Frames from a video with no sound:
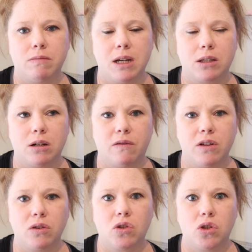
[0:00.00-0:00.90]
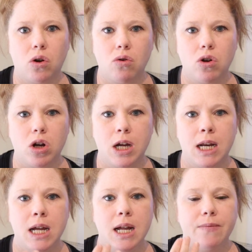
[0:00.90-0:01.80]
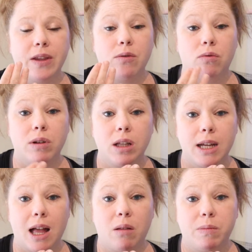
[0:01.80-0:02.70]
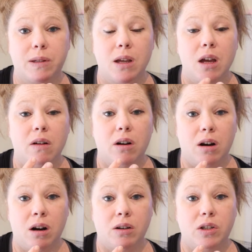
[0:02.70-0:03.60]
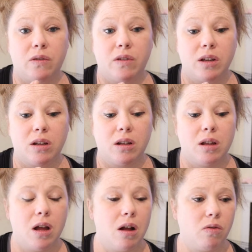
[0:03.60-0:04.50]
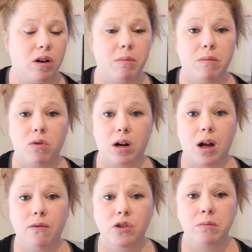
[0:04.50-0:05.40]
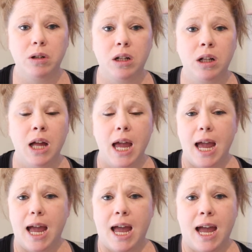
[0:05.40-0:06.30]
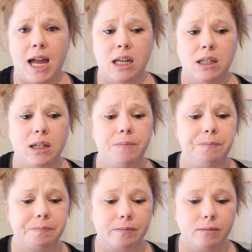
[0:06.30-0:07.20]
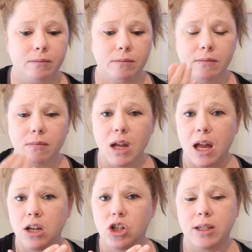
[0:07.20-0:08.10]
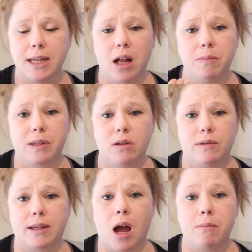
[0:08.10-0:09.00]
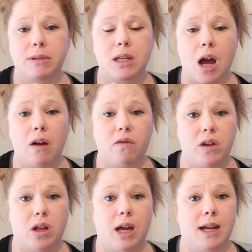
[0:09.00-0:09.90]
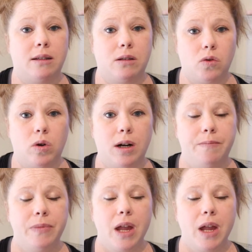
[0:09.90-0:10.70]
It makes her feel so good. It really helps her to feel a little bit more comfortable, and just helps those gums not feel as sore.